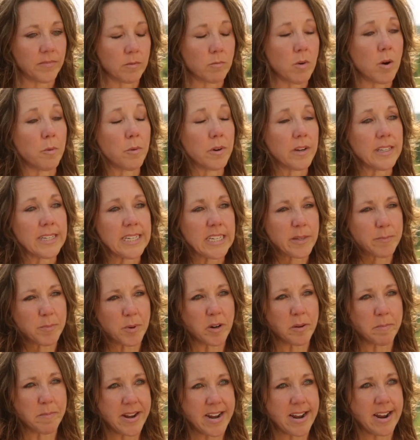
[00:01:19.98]
What really
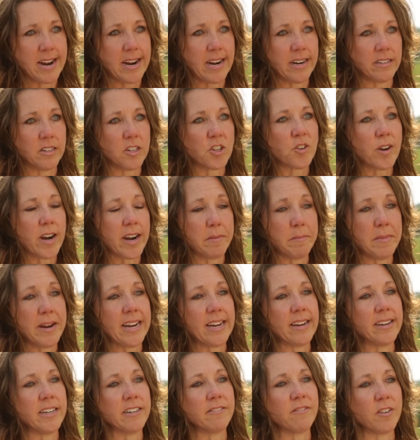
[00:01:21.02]
spurred me on to try and
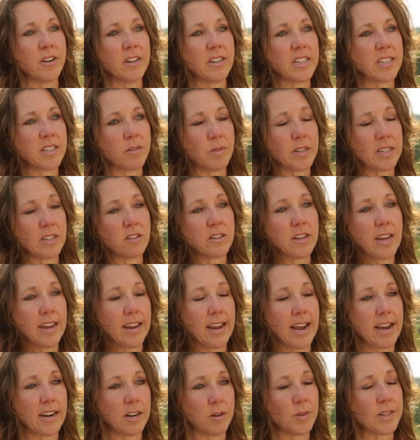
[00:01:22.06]
make a difference was
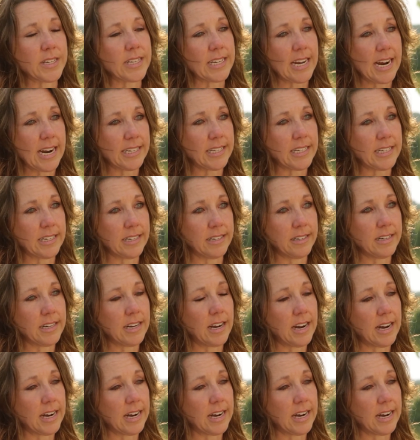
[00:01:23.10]
looking at a Wisconsin